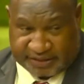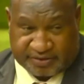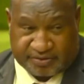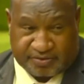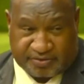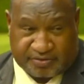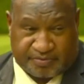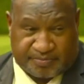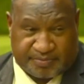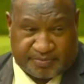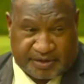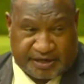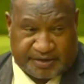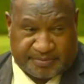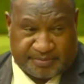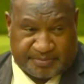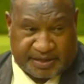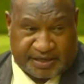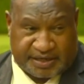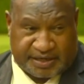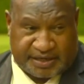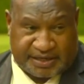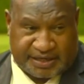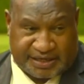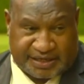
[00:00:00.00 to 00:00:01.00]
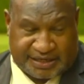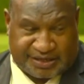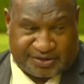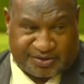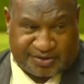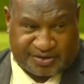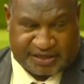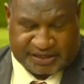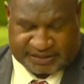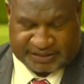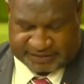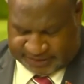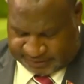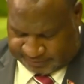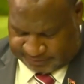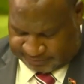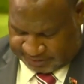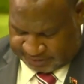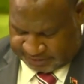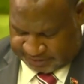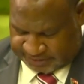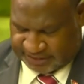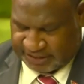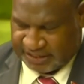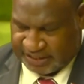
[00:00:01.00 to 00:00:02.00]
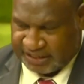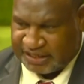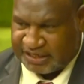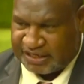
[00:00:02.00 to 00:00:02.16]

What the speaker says: through many illegal activities.